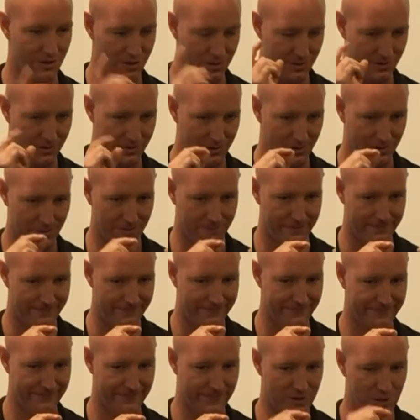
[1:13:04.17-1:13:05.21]
your your
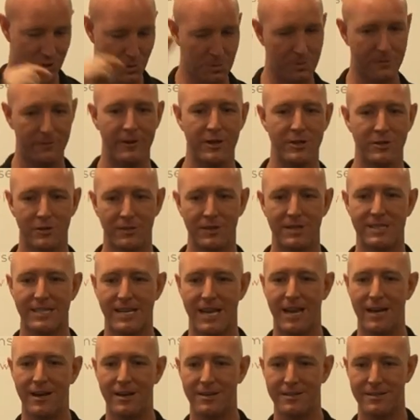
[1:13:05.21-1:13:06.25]
superficial
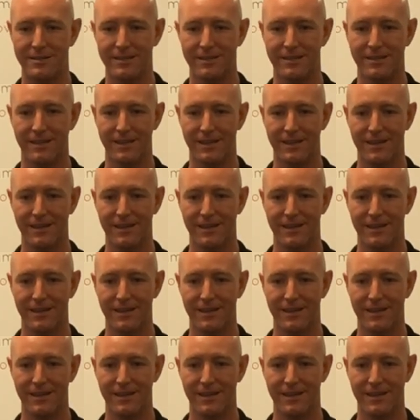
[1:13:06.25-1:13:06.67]
desires,